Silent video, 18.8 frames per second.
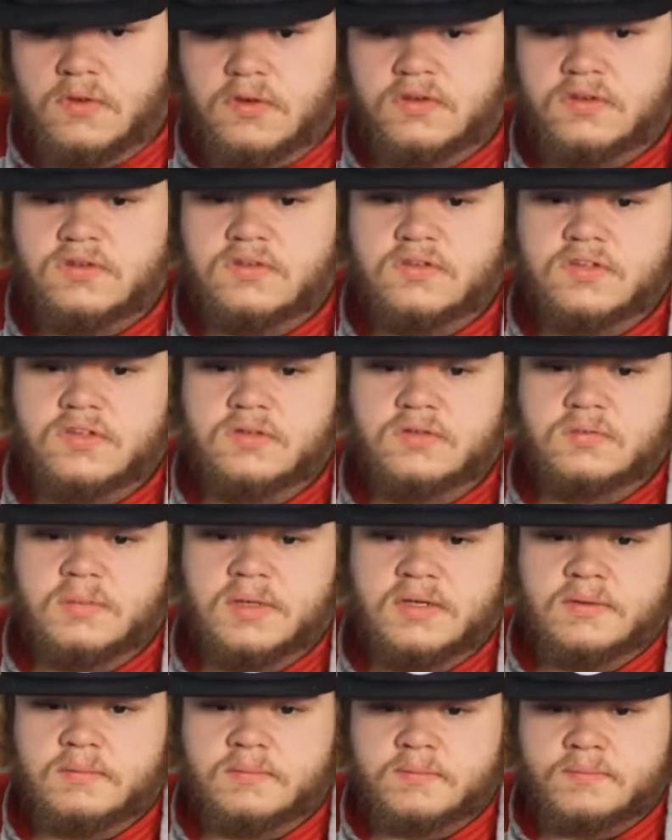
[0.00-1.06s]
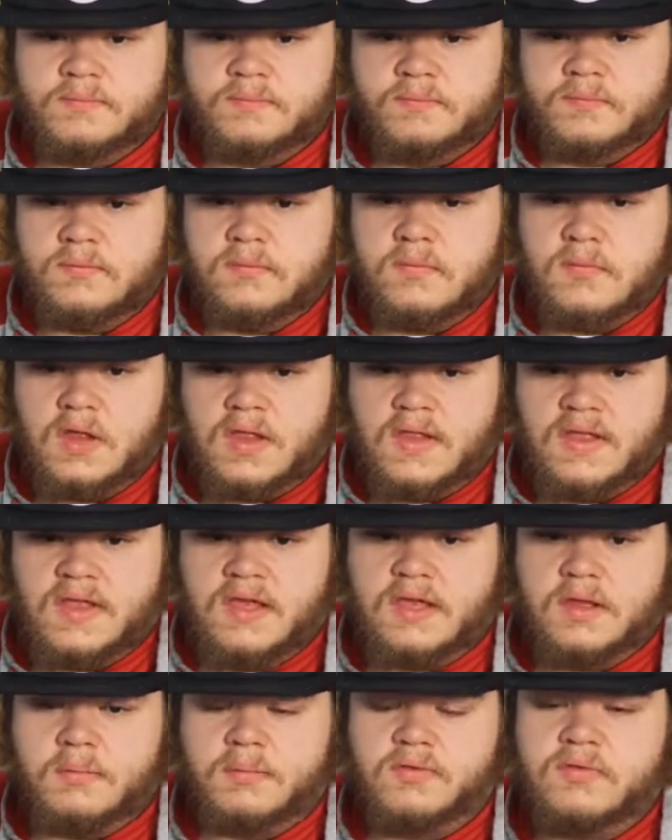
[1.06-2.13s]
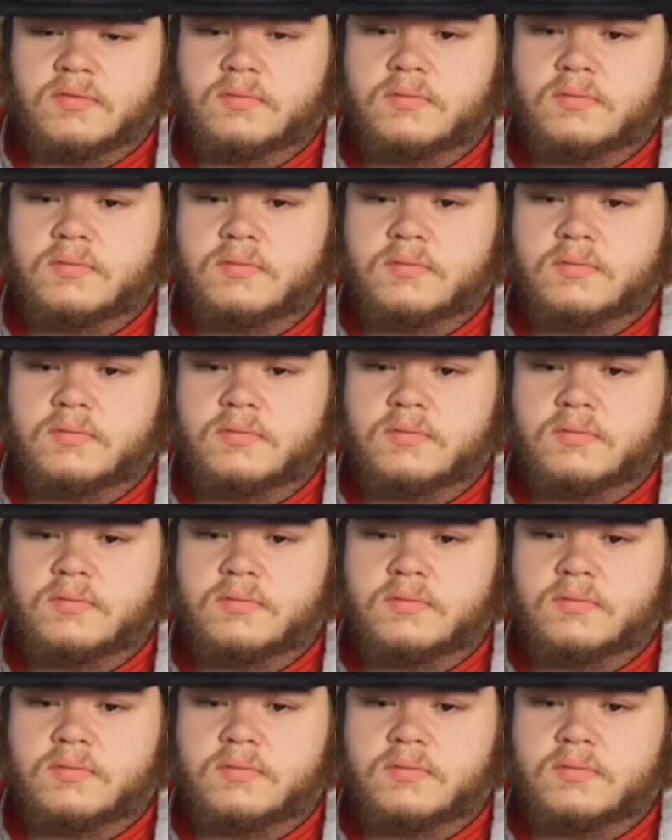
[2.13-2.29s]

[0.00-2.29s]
Excuse me. I got the hiccups.